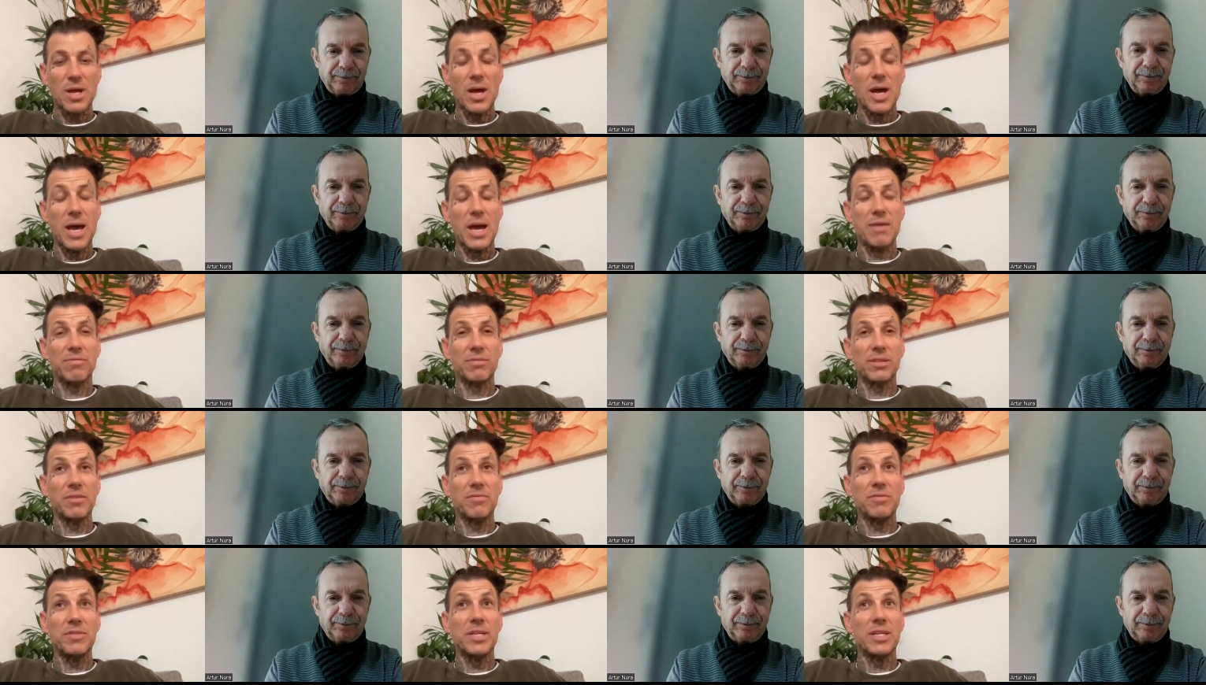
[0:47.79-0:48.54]
Speaker 1: I have
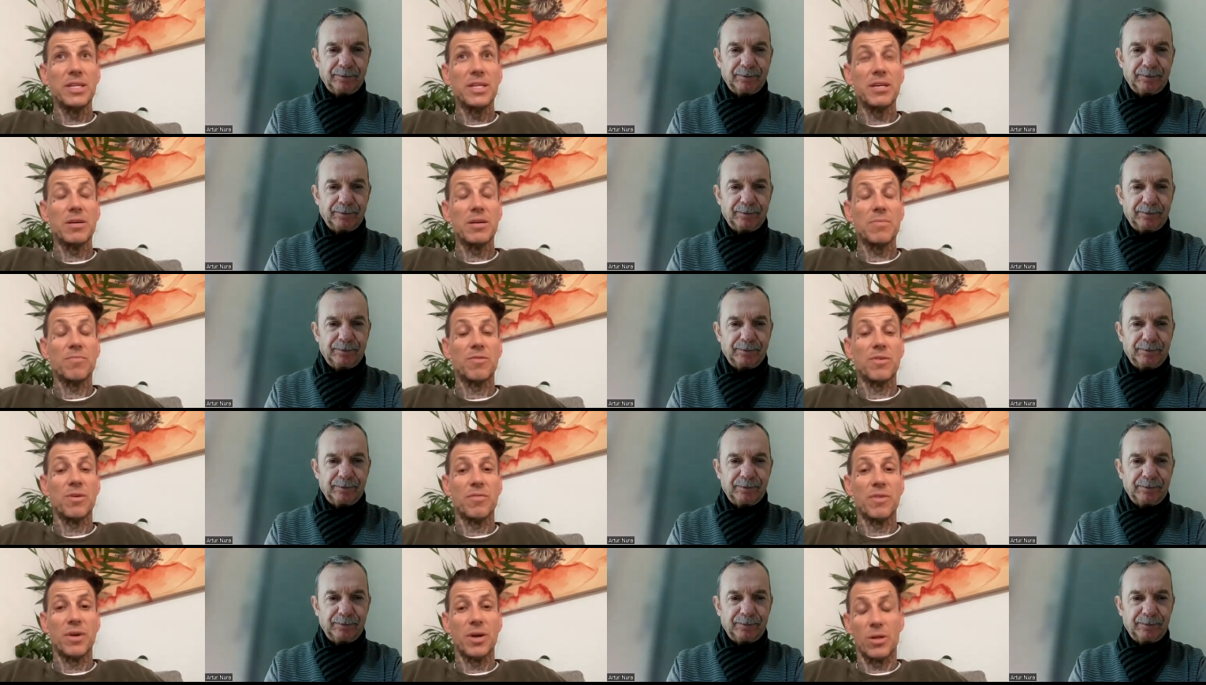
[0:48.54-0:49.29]
lived in Europe
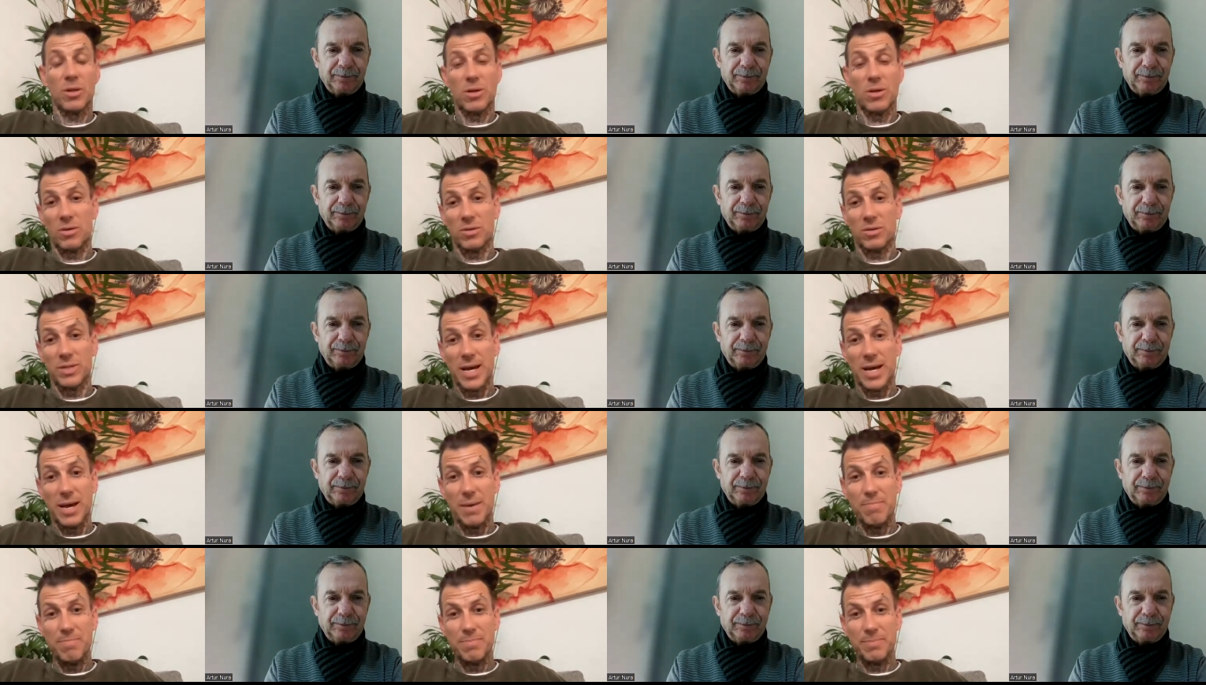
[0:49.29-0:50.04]
for a very long
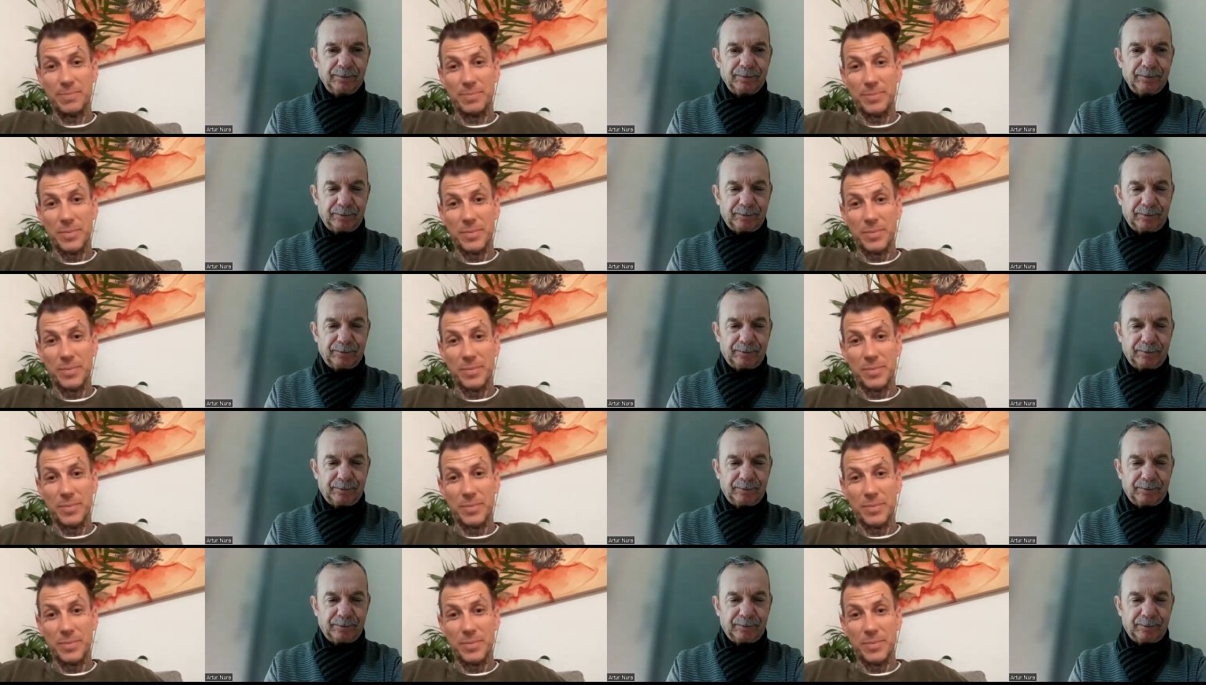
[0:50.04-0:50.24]
time.